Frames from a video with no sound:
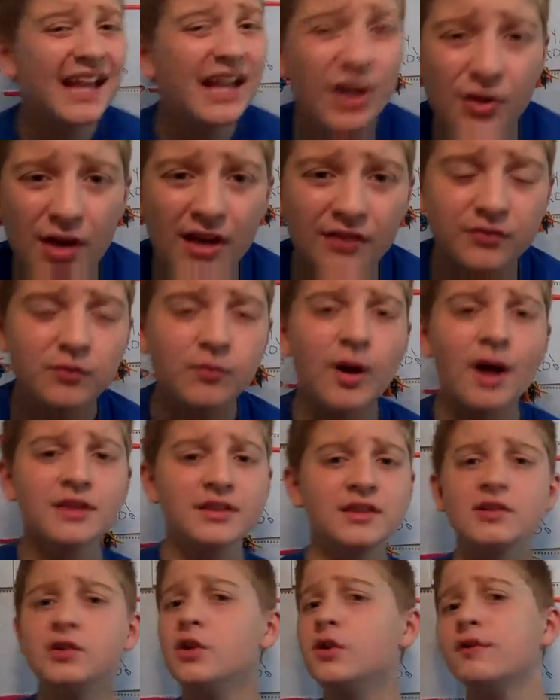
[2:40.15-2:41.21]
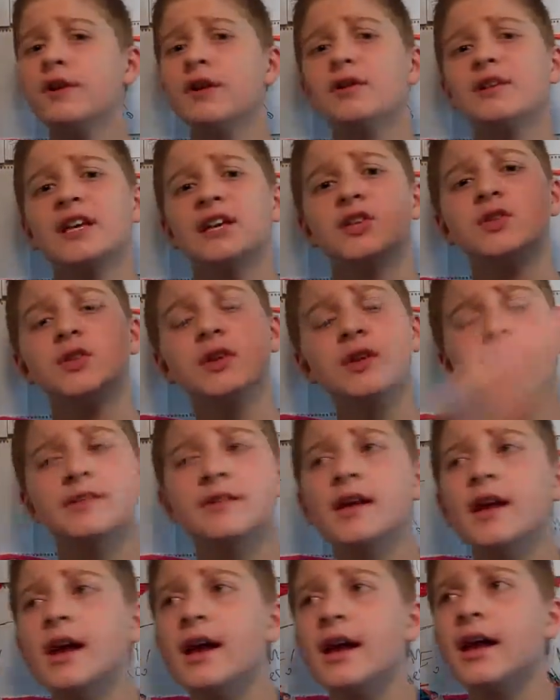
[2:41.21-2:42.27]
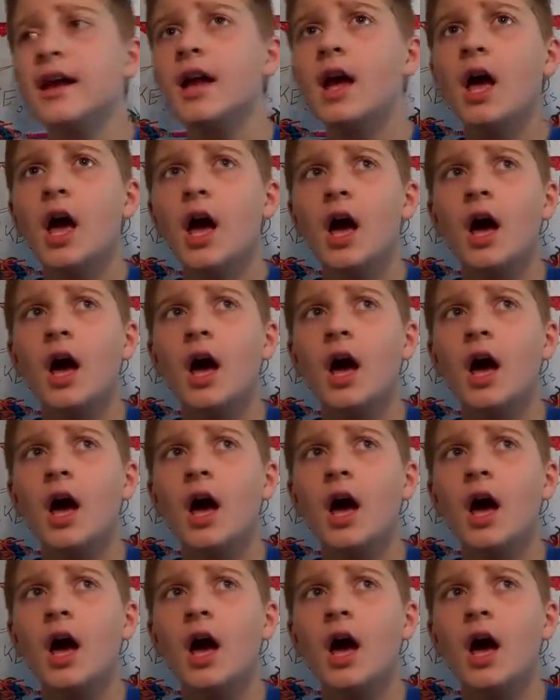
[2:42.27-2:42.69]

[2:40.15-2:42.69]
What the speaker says: Thank you guys for watching. New video next Thursday.